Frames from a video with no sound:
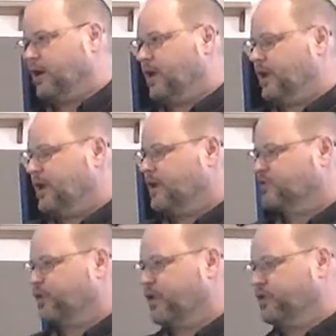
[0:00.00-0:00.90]
it, it
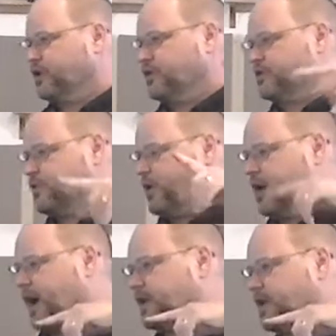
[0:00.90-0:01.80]
is weird until you see what
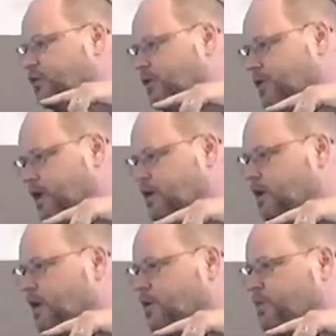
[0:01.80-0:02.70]
God did with it,
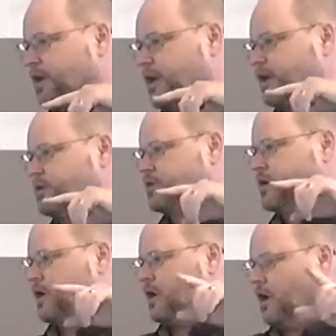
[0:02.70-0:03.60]
because
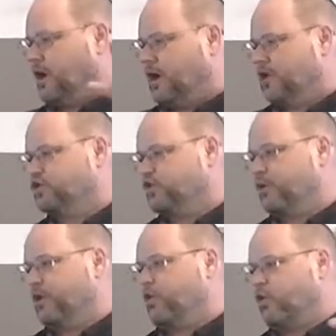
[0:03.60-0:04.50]
uh, history
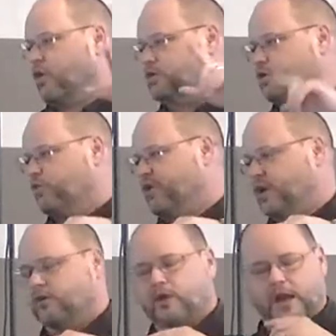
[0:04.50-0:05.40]
records, the
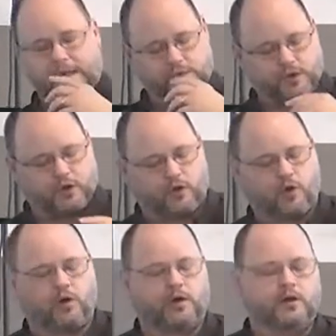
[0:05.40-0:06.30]
rabbinic writings
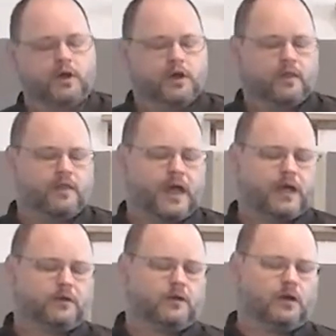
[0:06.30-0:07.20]
record
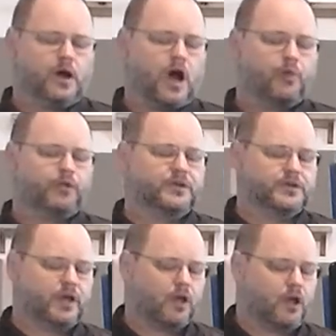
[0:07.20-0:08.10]
that uh, up
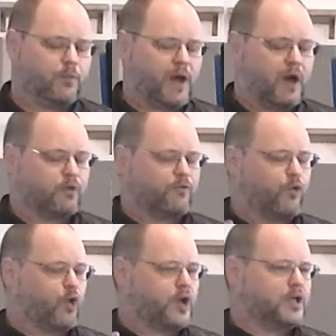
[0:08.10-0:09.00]
until about
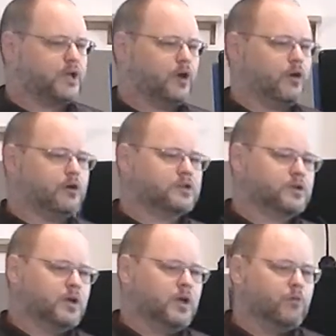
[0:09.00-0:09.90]
40
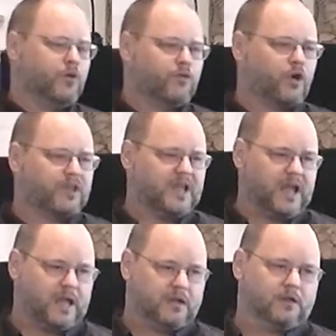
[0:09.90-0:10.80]
years before the
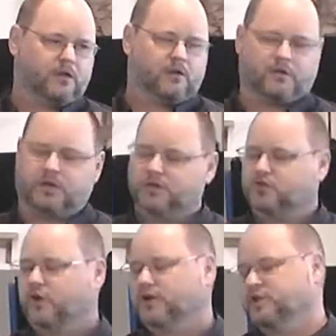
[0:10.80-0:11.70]
end or the
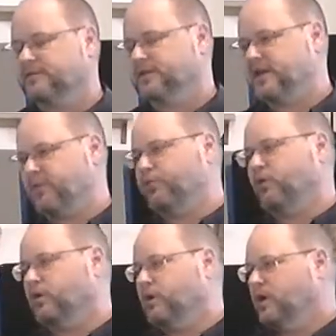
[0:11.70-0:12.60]
destruction of the
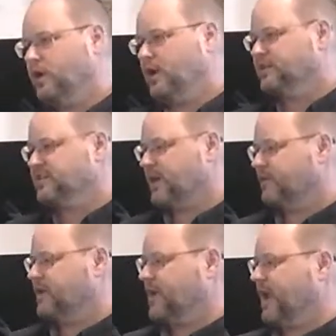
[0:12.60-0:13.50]
temple in
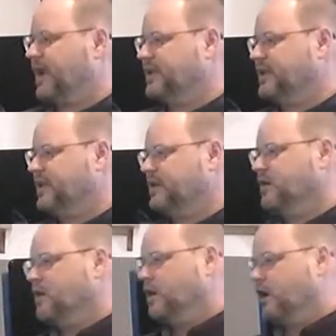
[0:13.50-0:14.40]
70
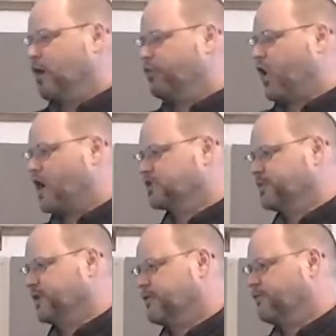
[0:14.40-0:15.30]
AD,
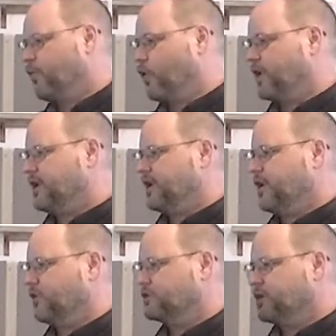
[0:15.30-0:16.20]
approximately 40
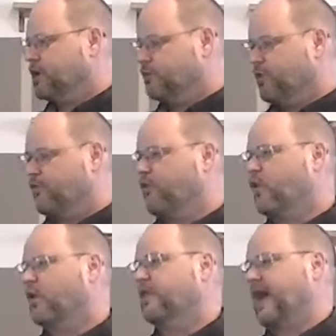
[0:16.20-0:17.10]
years
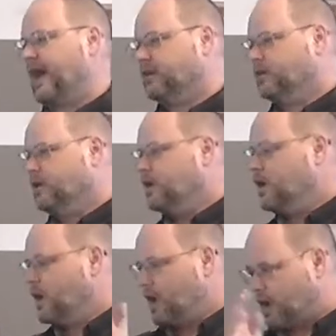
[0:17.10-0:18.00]
before that.
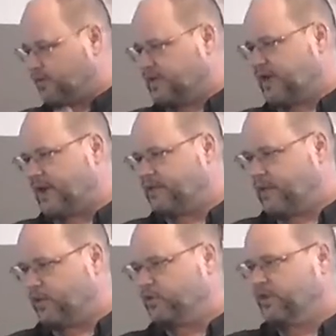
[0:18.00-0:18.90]
Every time
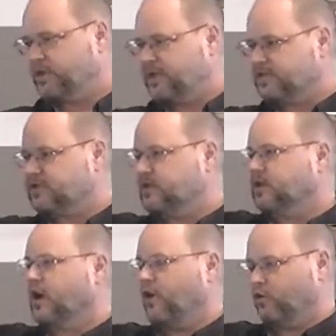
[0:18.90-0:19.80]
they would release the
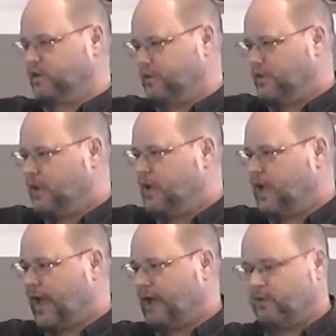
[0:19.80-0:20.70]
goat
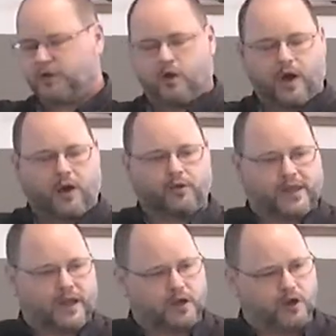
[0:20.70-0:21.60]
and it would go out, when
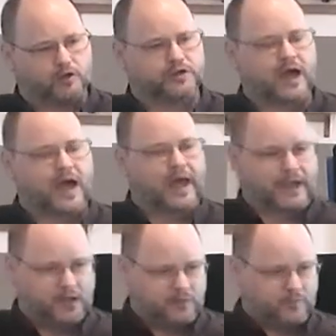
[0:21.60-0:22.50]
that goat
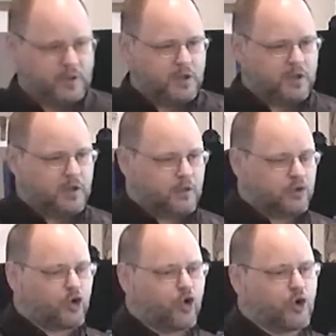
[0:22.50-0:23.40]
died,
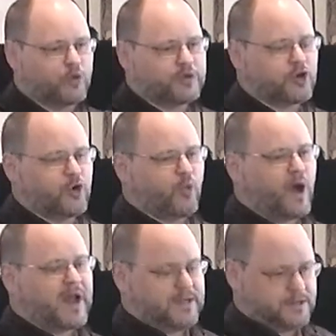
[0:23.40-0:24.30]
the cord would turn
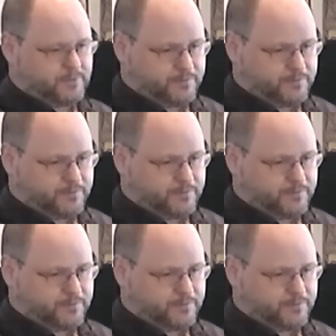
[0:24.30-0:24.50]
white.